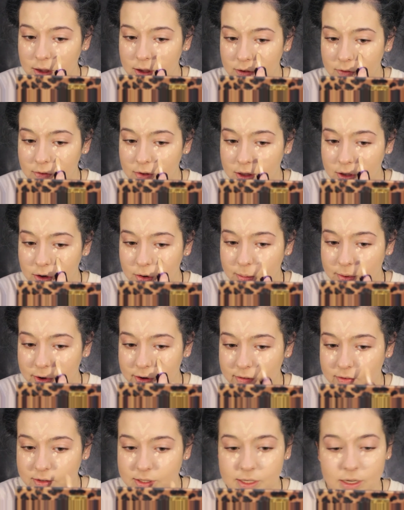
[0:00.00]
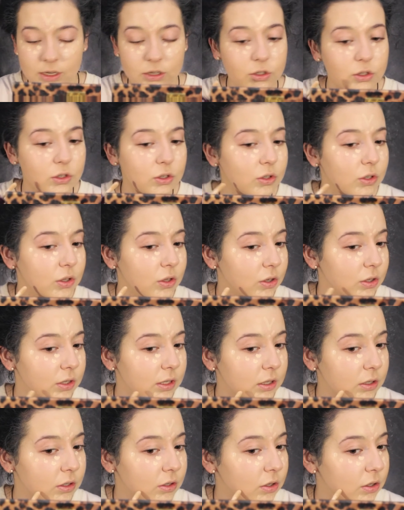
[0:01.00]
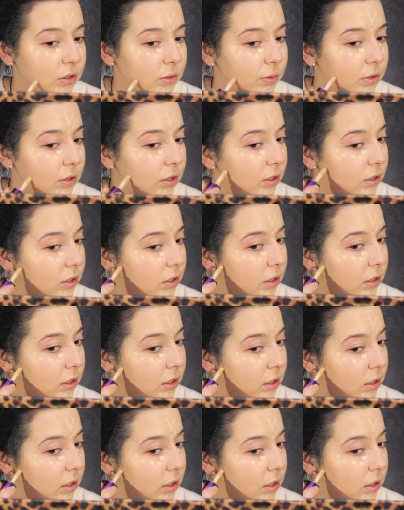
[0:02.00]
give a little bit of attention to those extra spots,